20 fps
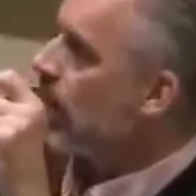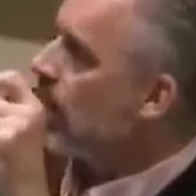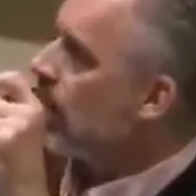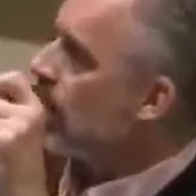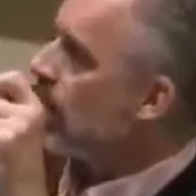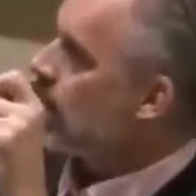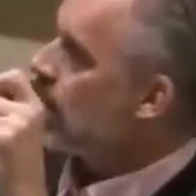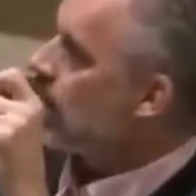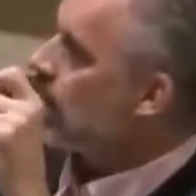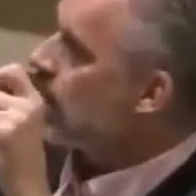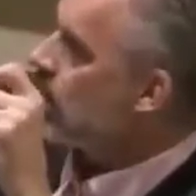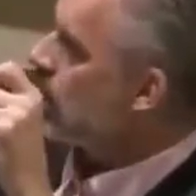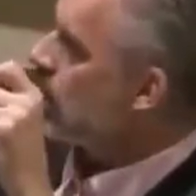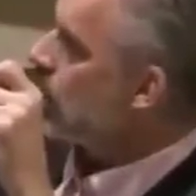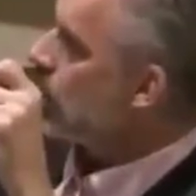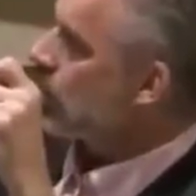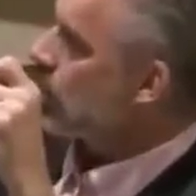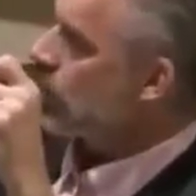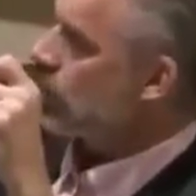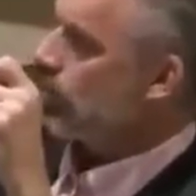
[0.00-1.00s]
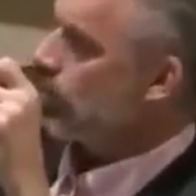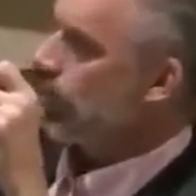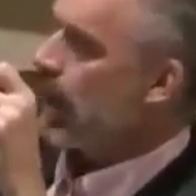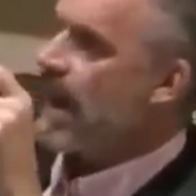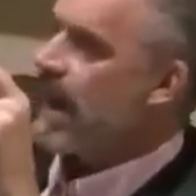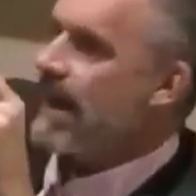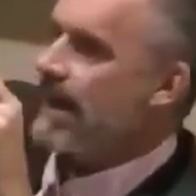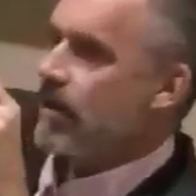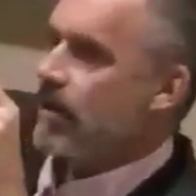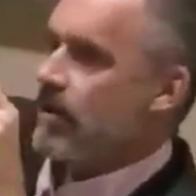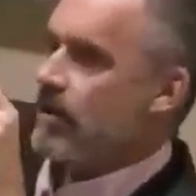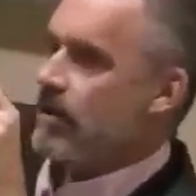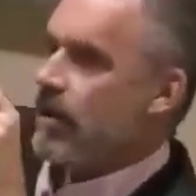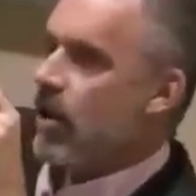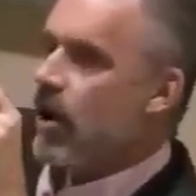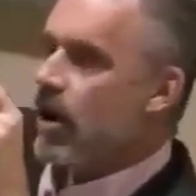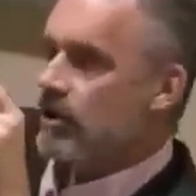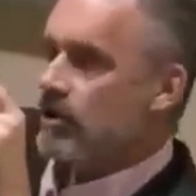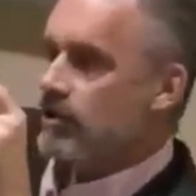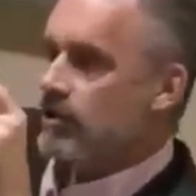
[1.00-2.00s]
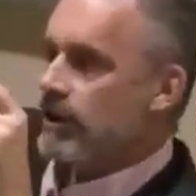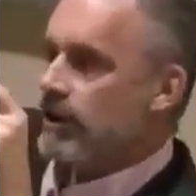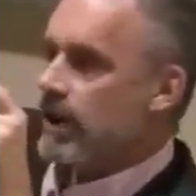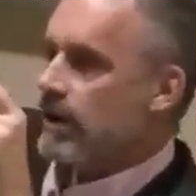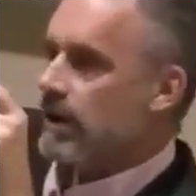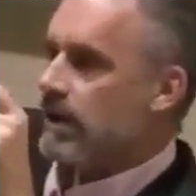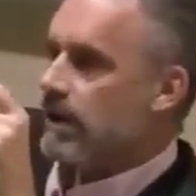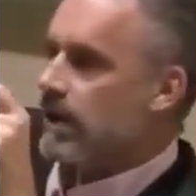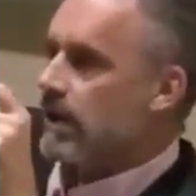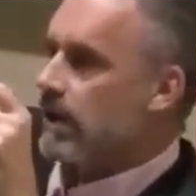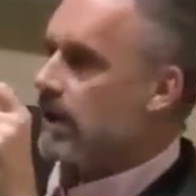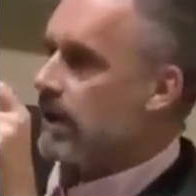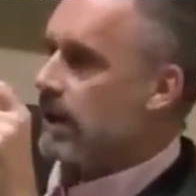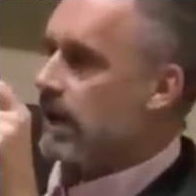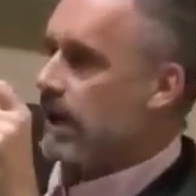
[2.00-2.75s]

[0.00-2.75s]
well, you don't buy our doctrine,